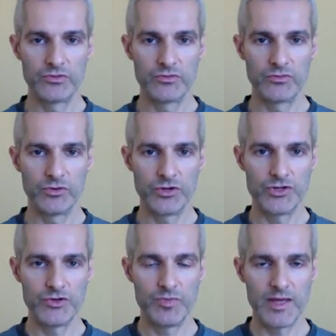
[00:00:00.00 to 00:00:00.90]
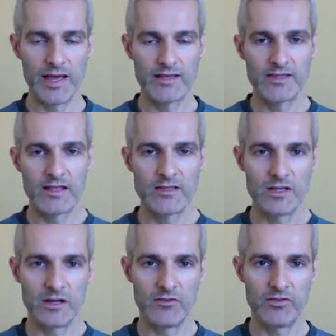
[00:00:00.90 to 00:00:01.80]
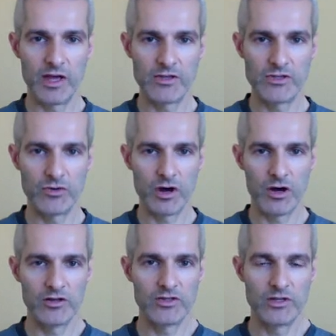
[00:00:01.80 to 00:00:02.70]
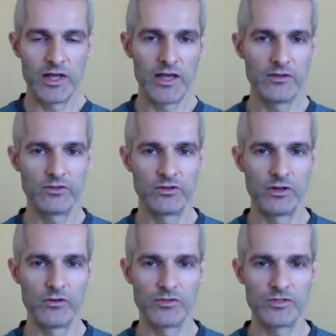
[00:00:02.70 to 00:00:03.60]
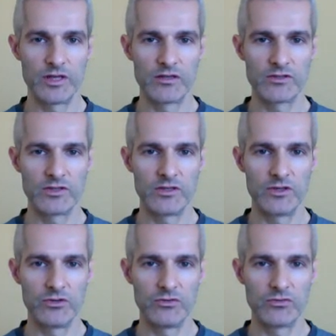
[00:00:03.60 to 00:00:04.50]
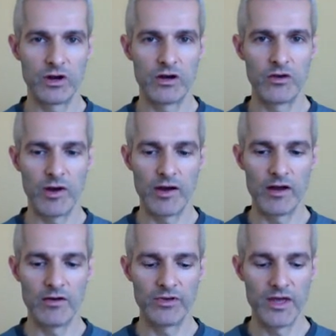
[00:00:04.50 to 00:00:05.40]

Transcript: Would you be as sensitive as you are today to those things that you are aware of?